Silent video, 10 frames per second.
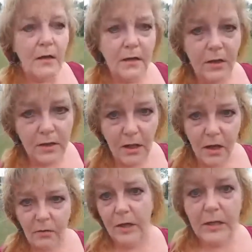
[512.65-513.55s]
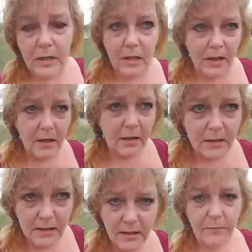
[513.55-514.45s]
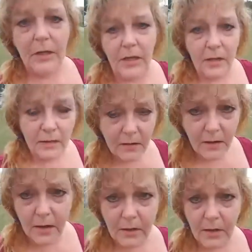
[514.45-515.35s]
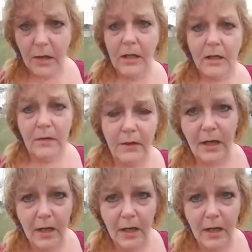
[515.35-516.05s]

There's always something underneath of it,